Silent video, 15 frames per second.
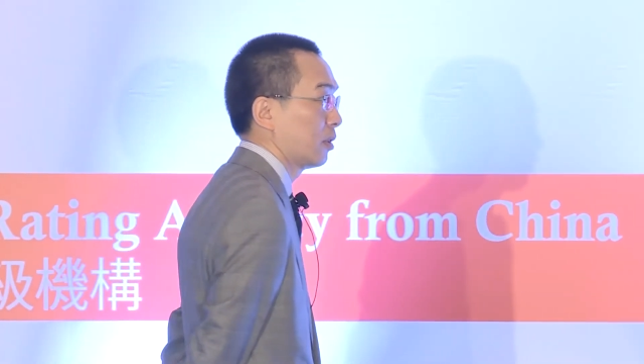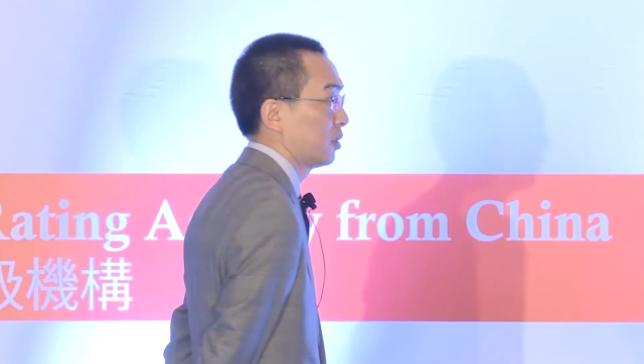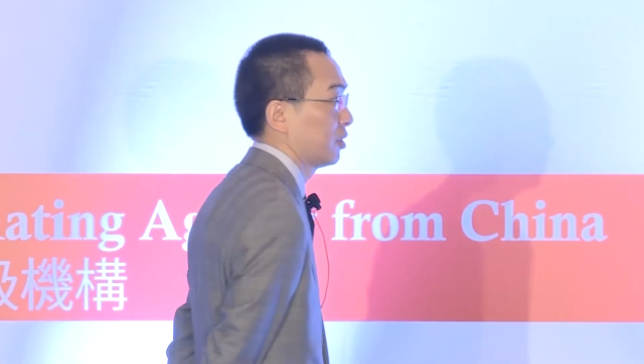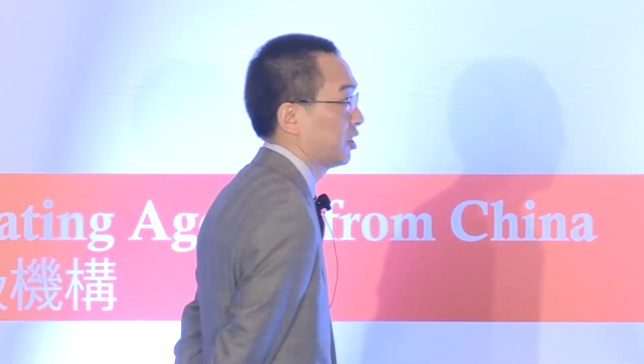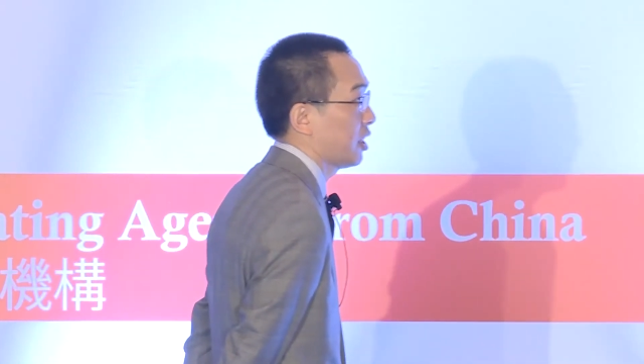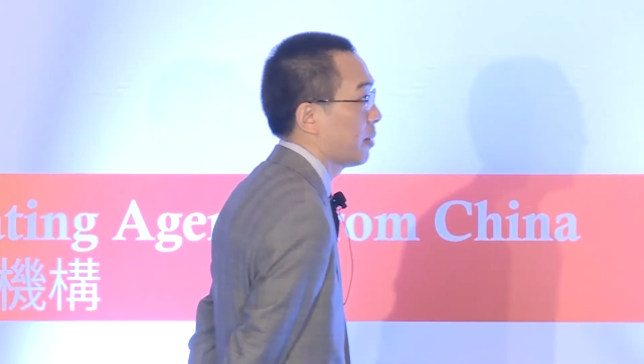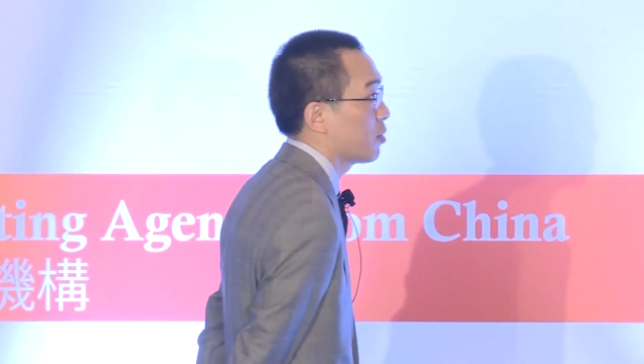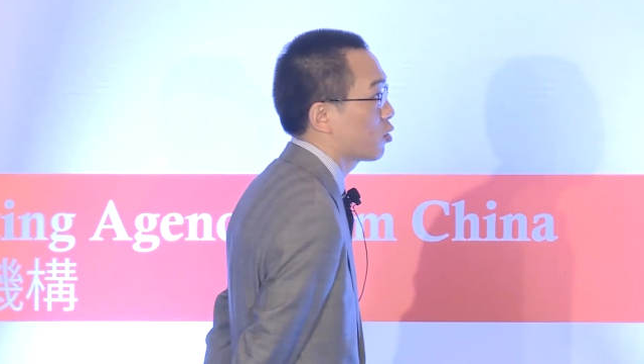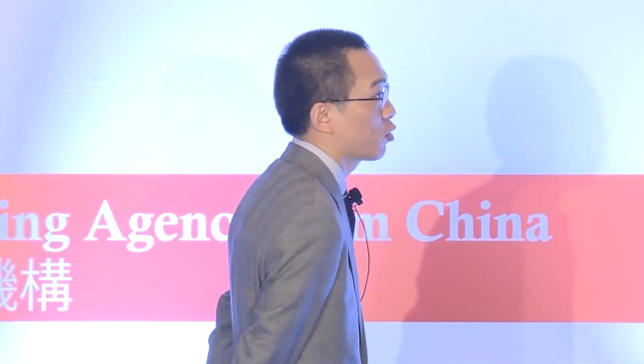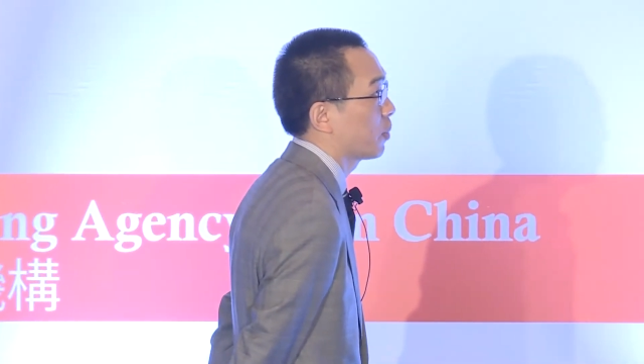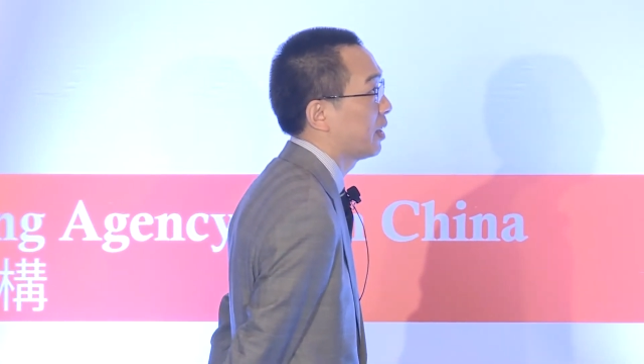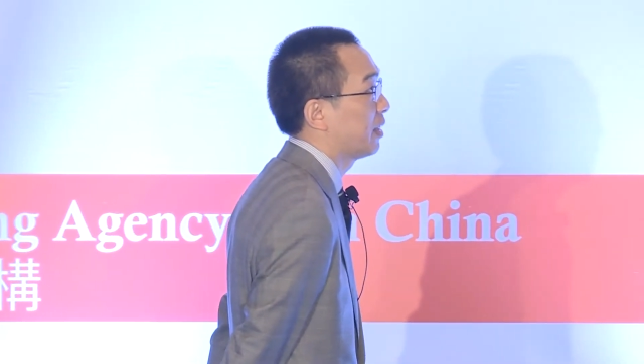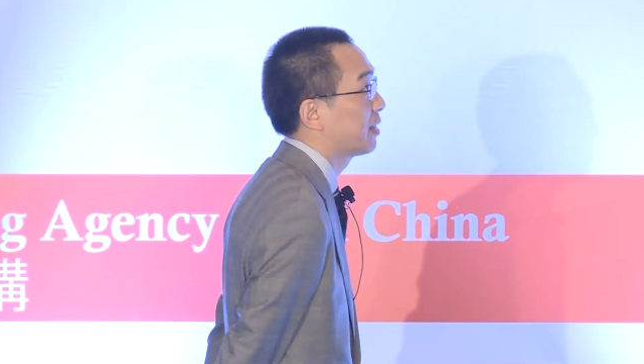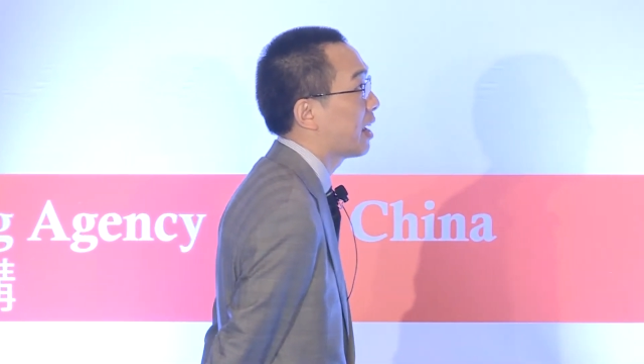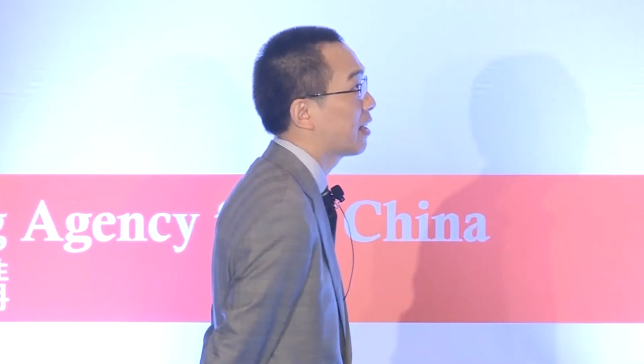seems to
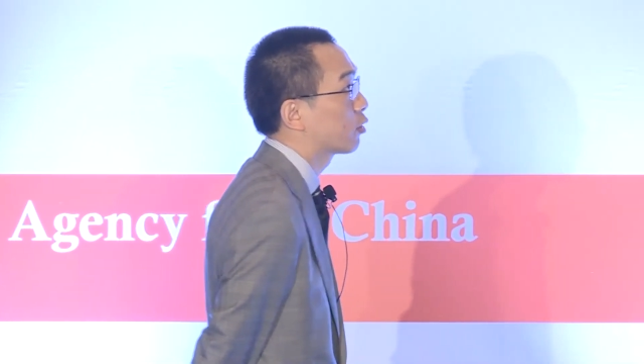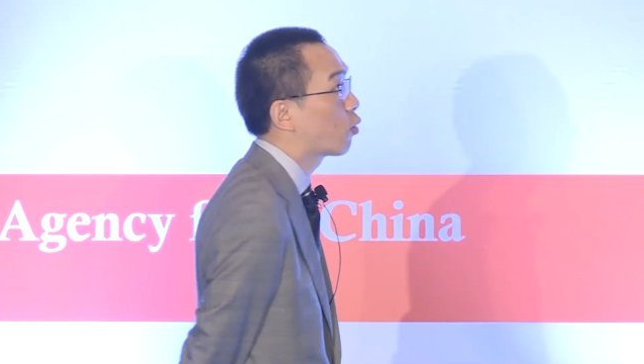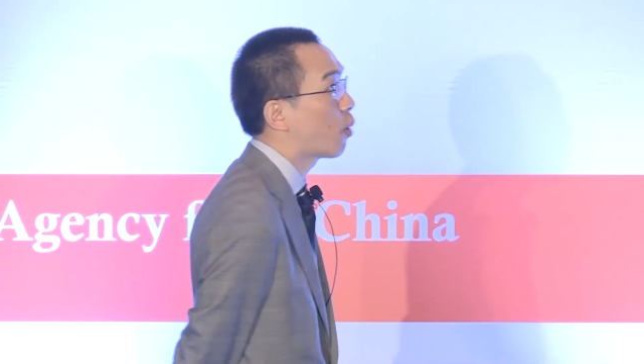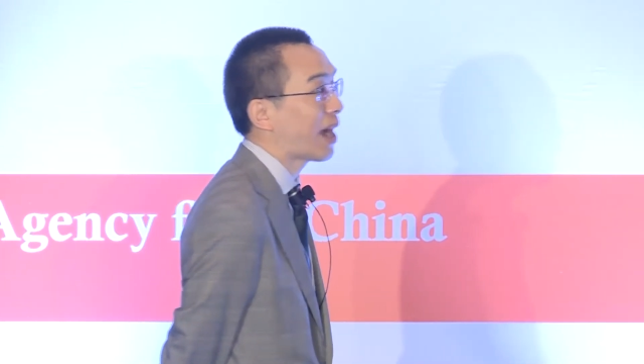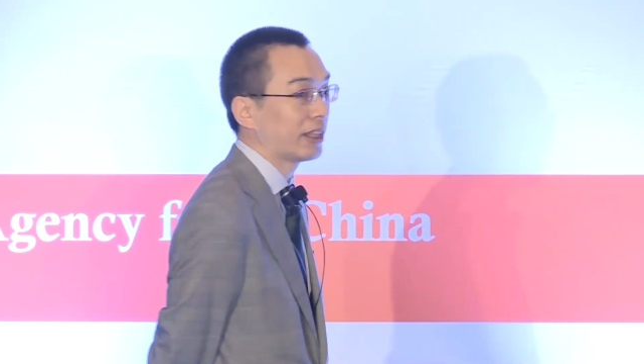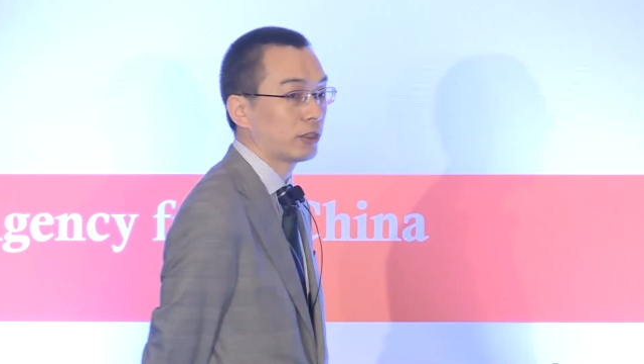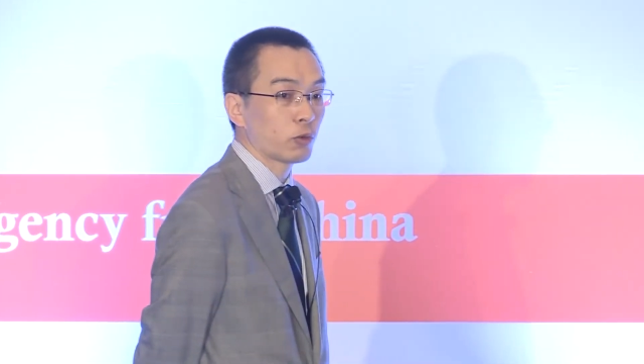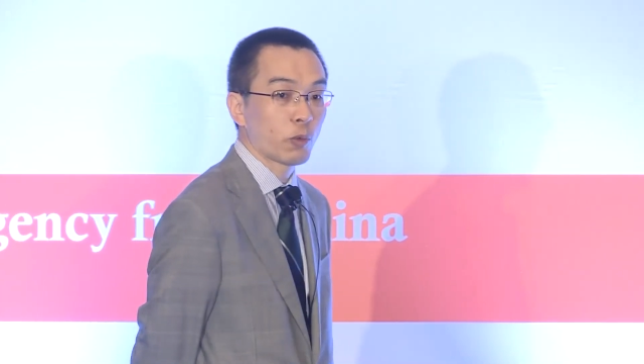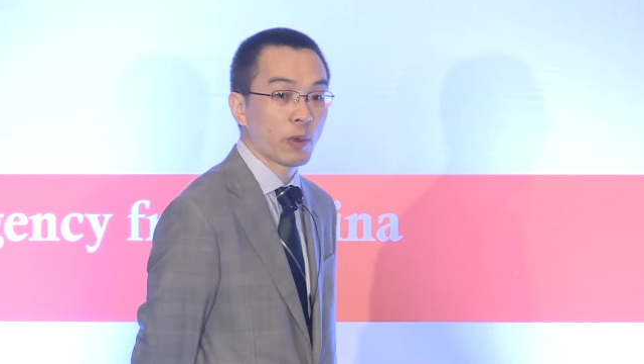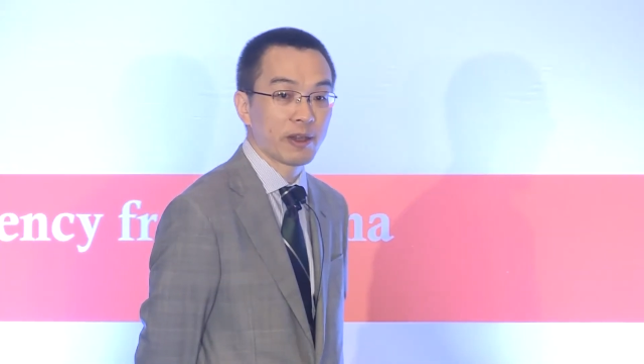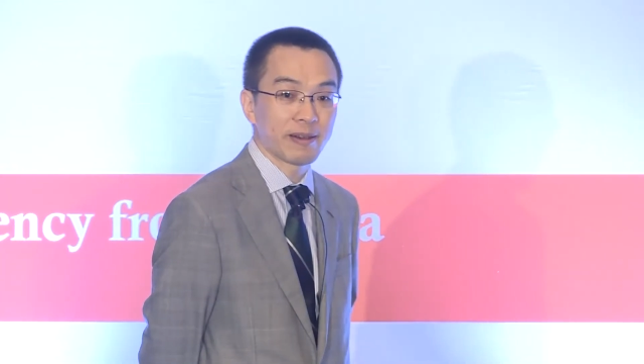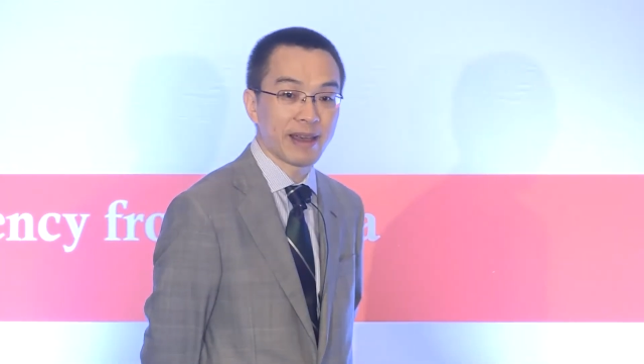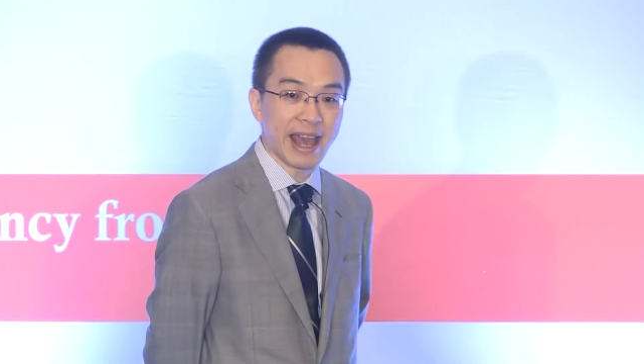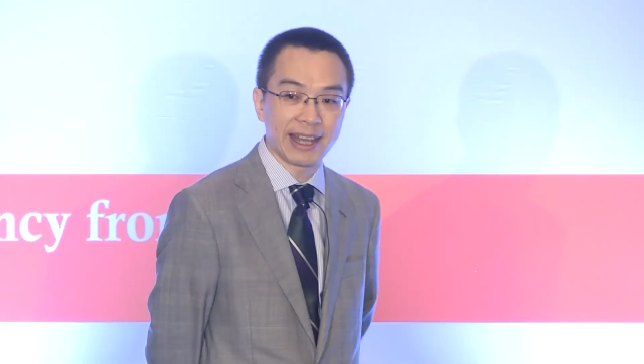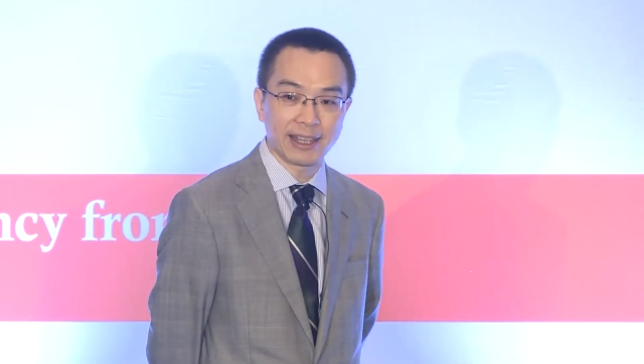be not quite well
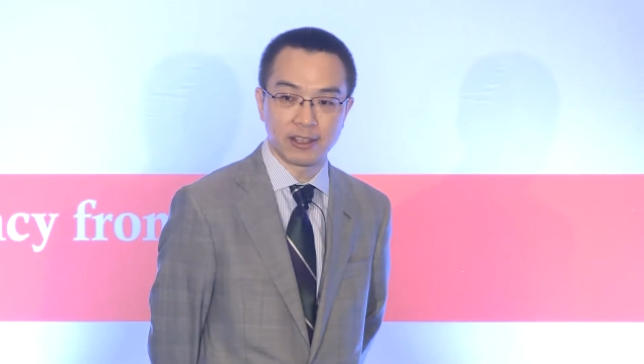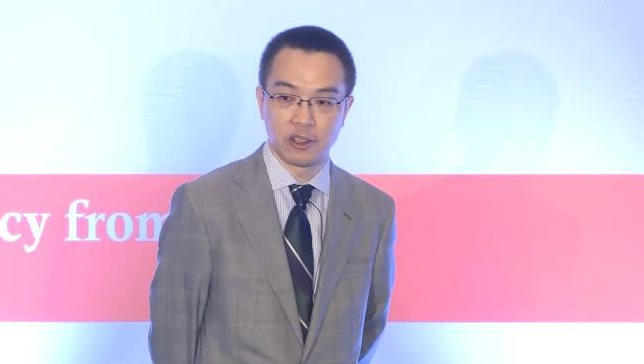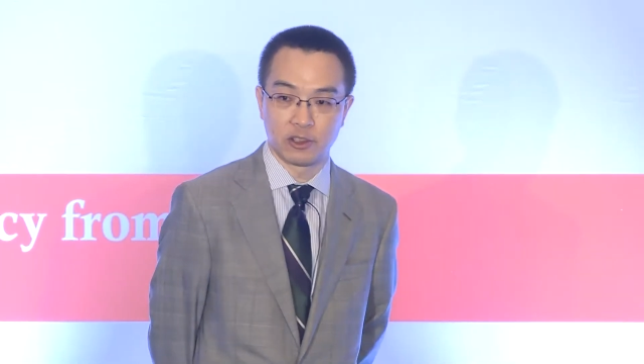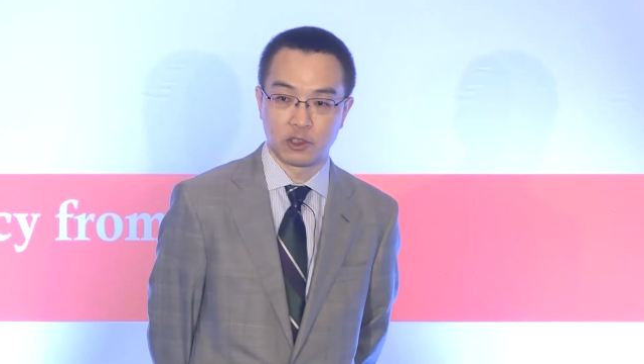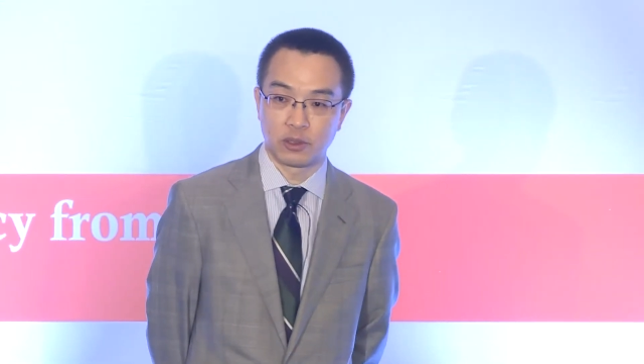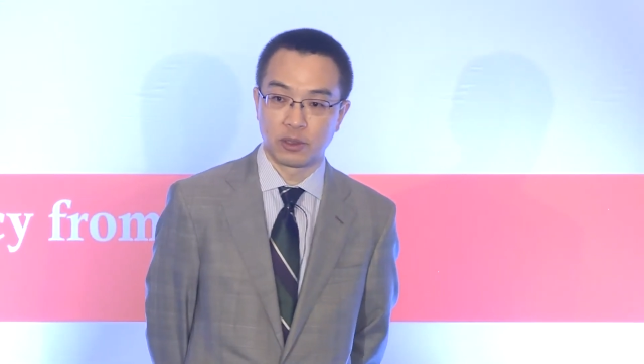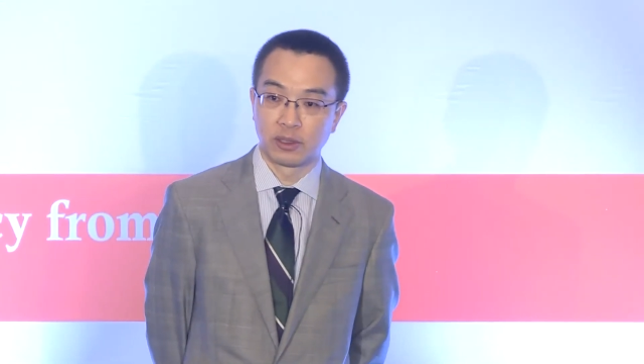anchored,